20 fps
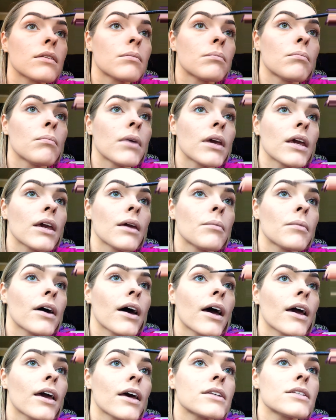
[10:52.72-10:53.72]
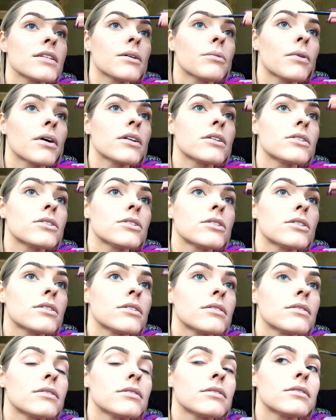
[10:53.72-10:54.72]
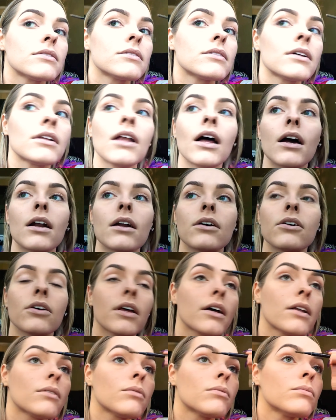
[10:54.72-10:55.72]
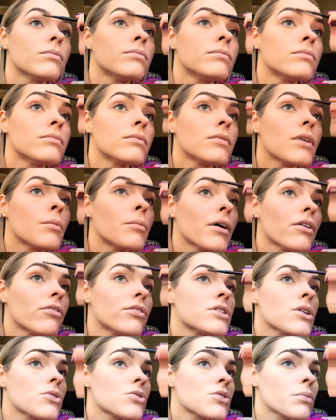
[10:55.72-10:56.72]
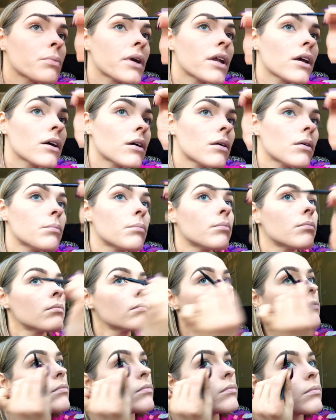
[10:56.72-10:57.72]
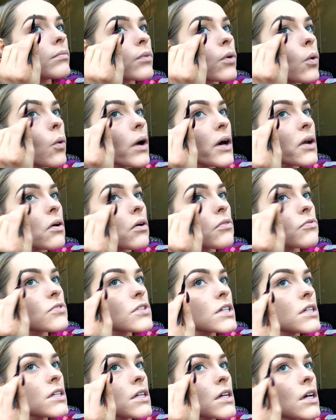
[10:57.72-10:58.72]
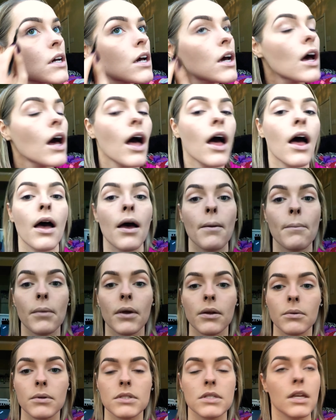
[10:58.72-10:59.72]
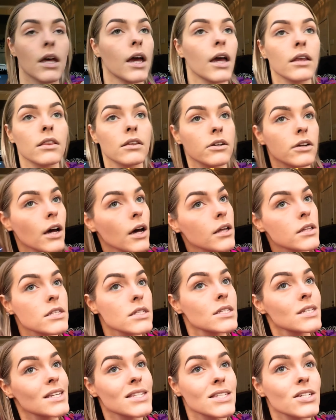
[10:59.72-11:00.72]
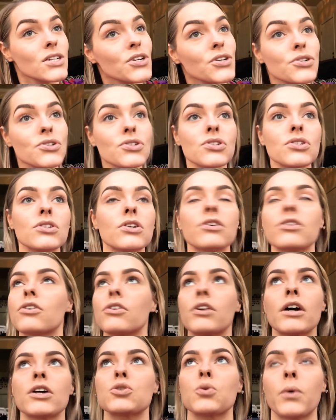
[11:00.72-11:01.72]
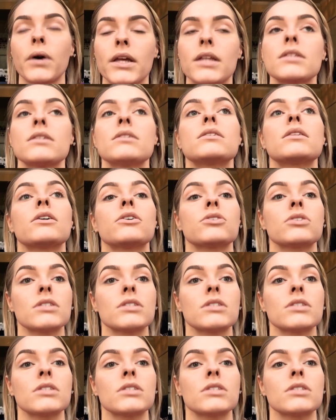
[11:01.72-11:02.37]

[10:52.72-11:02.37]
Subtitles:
meme, I guess I watch a lot of, or like I'm on social media quite often, but it was like they're not sisters, or they're not twins, they're